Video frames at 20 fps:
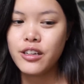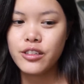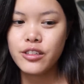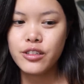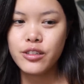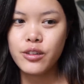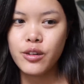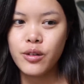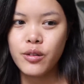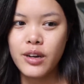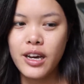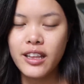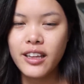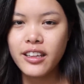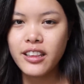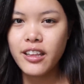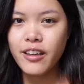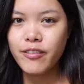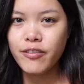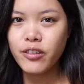So I
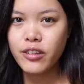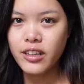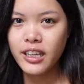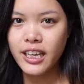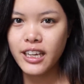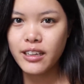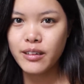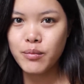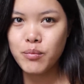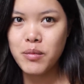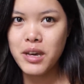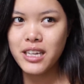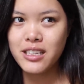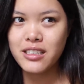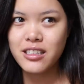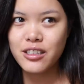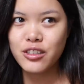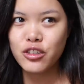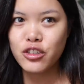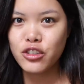like that Follain makes it